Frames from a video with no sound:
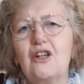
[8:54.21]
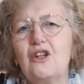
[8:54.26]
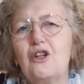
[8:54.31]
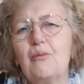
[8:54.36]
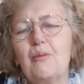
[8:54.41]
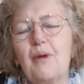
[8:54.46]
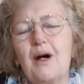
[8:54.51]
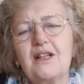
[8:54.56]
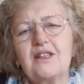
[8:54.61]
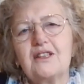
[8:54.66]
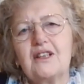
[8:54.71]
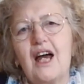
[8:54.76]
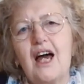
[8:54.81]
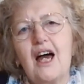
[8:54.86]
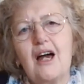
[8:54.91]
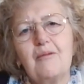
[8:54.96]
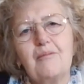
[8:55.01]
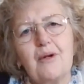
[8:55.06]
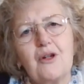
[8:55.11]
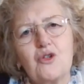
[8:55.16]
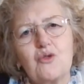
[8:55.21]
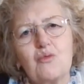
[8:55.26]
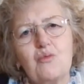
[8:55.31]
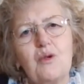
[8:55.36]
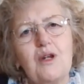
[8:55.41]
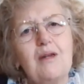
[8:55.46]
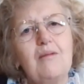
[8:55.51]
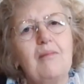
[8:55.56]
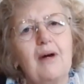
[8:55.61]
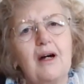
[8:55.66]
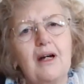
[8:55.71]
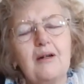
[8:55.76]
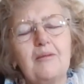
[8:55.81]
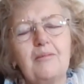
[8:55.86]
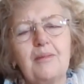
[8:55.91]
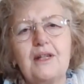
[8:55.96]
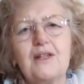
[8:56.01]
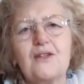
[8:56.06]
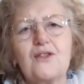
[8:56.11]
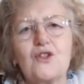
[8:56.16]
no matter how much we might
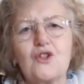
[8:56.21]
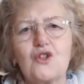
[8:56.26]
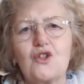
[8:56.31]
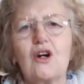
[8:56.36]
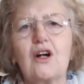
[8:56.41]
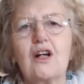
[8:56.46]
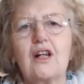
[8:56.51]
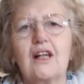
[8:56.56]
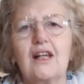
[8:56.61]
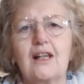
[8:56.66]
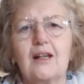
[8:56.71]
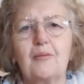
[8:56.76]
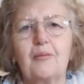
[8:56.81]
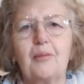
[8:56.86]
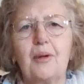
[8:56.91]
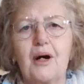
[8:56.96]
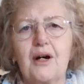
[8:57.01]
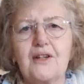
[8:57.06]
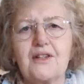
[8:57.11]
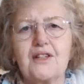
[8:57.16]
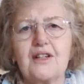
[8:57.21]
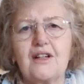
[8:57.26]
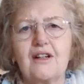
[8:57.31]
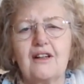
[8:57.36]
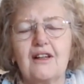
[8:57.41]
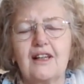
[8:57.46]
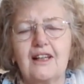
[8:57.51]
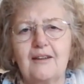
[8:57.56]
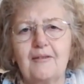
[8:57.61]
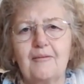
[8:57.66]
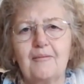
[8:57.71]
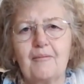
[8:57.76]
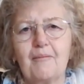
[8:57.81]
be struggling personally,